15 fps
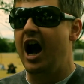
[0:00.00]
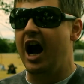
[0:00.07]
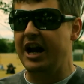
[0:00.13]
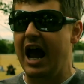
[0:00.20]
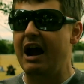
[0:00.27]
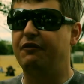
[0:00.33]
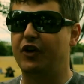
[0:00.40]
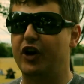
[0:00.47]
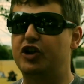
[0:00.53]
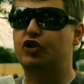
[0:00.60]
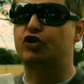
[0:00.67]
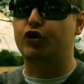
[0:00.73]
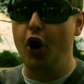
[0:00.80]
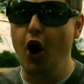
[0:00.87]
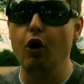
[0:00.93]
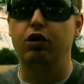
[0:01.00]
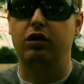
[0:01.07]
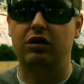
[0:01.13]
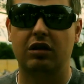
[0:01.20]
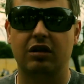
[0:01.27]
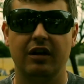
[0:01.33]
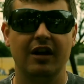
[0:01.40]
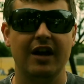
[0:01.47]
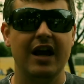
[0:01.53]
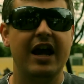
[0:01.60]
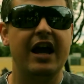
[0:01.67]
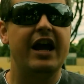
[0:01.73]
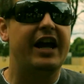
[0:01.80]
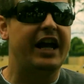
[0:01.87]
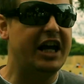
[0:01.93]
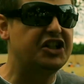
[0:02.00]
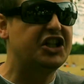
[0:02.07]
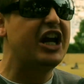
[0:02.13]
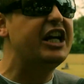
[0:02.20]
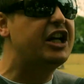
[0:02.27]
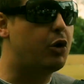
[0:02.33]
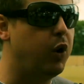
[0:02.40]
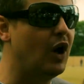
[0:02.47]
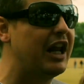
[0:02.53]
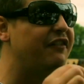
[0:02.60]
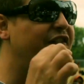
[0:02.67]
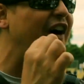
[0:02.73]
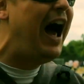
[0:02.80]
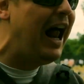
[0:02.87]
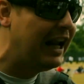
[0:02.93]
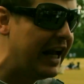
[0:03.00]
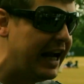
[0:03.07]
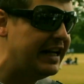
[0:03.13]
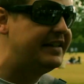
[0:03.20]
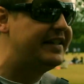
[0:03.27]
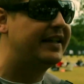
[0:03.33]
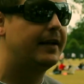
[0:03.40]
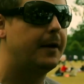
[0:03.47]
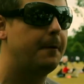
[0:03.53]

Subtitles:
and every truth is equally valid.